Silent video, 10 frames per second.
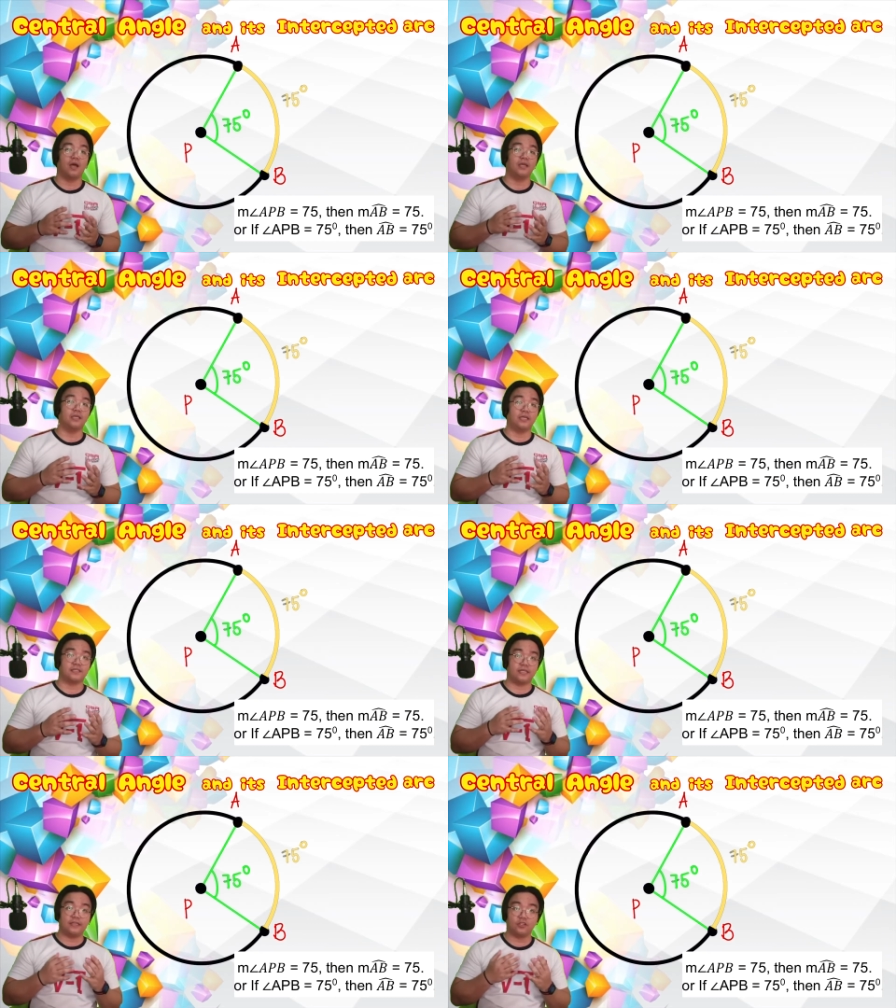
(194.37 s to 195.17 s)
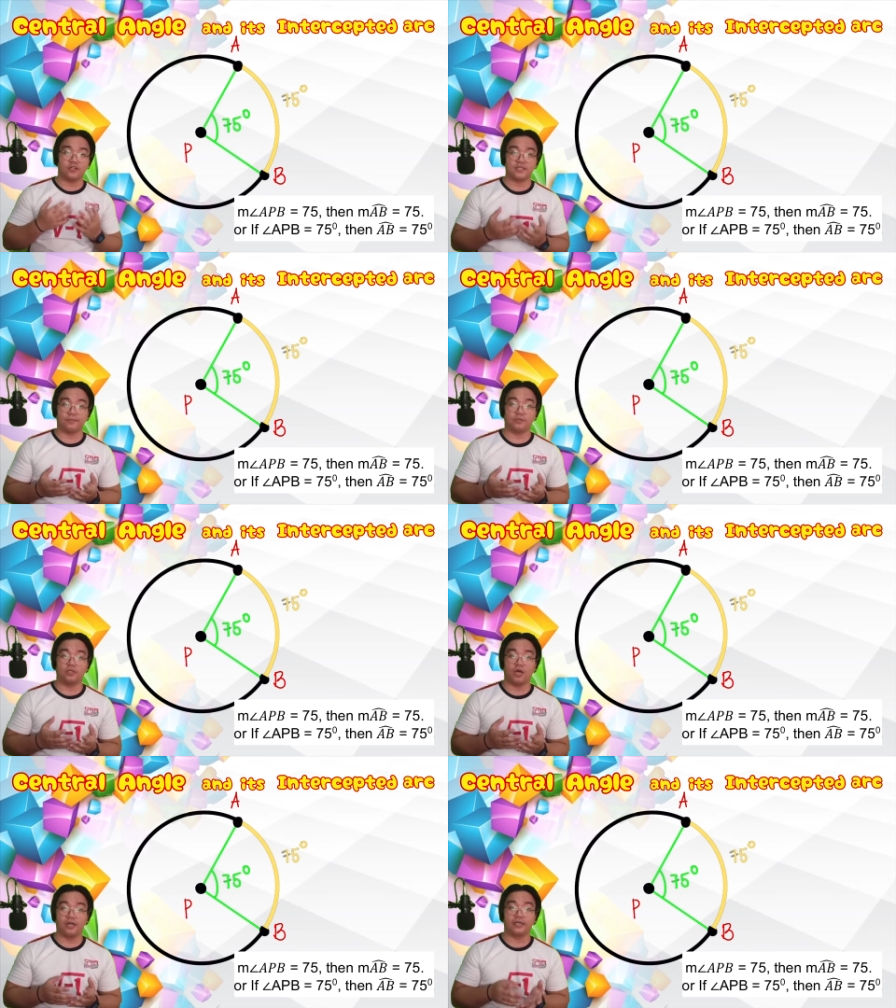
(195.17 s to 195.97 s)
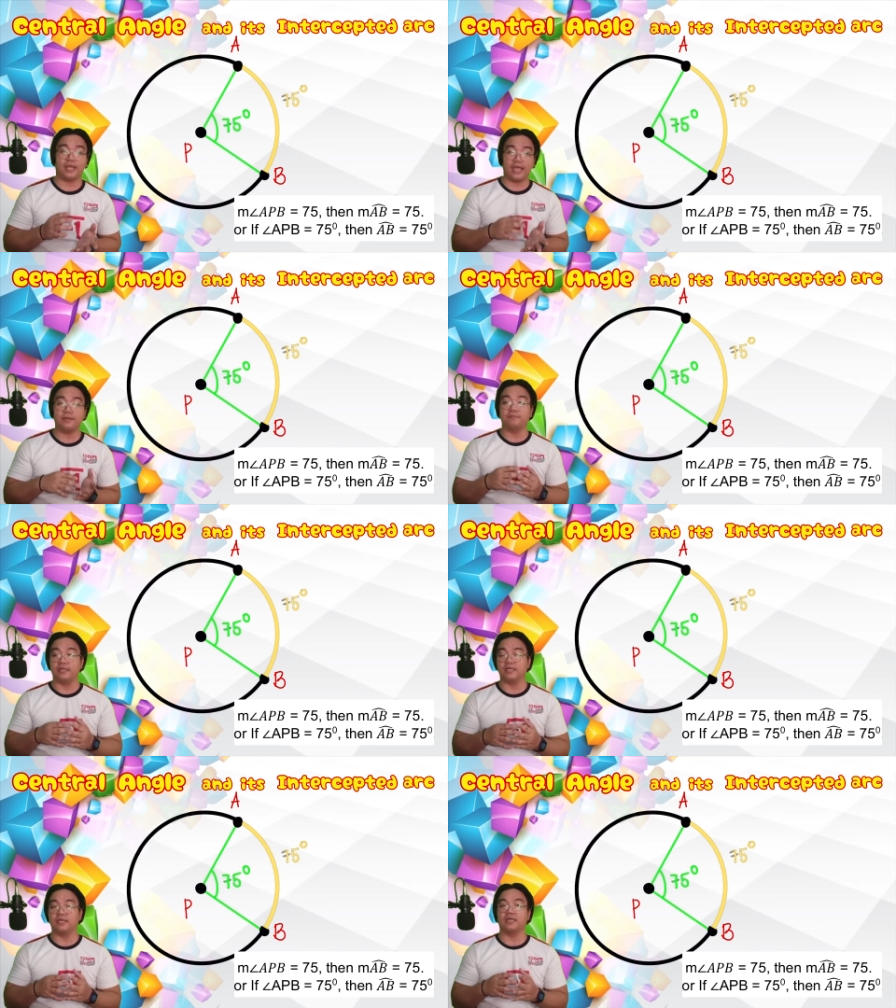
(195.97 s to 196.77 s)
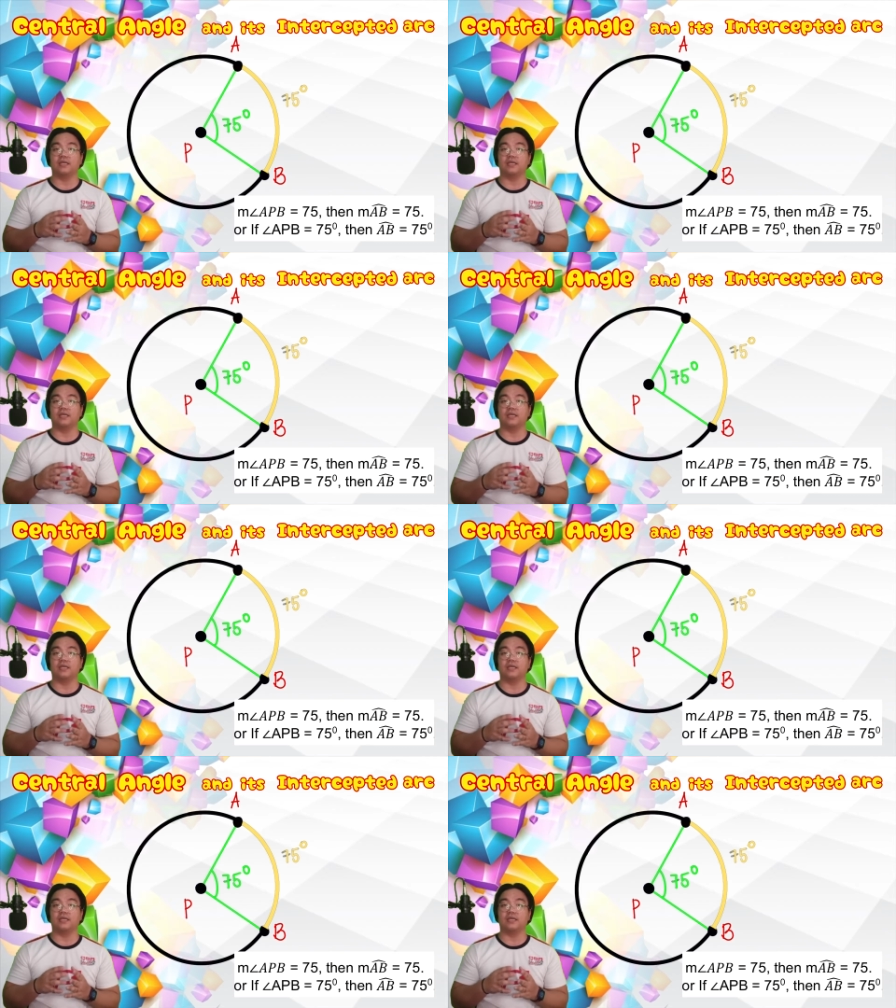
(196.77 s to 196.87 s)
its intercepted arc A B